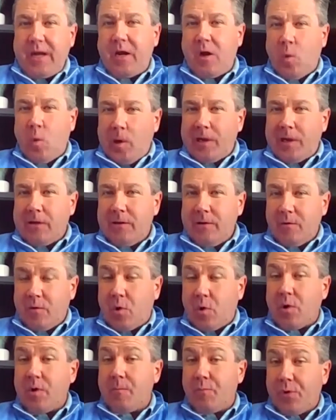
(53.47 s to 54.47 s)
pretty quickly,
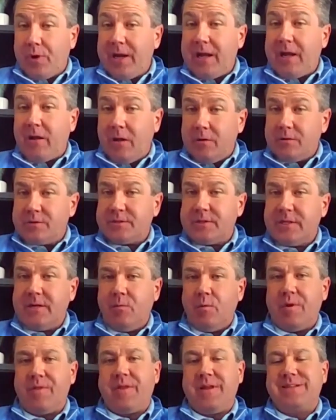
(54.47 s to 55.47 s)
pretty
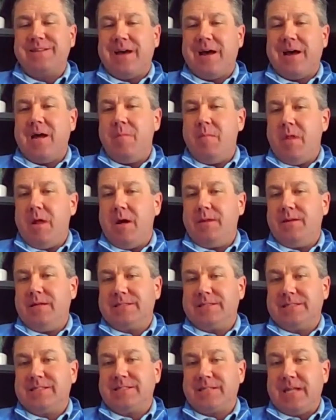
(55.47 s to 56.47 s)
closely with the timeline
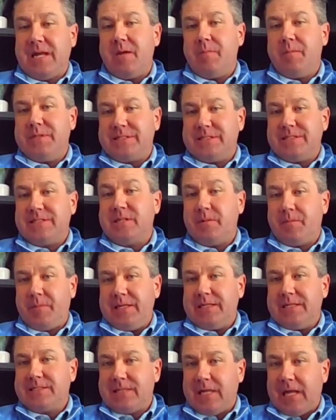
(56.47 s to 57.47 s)
that the state of
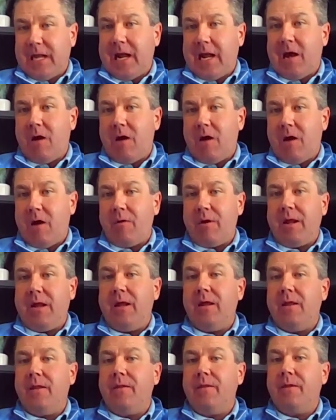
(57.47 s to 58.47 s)
Mississippi has set out
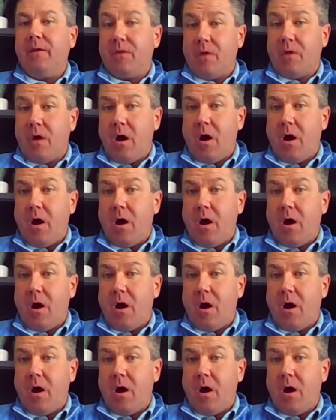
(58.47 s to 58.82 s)
in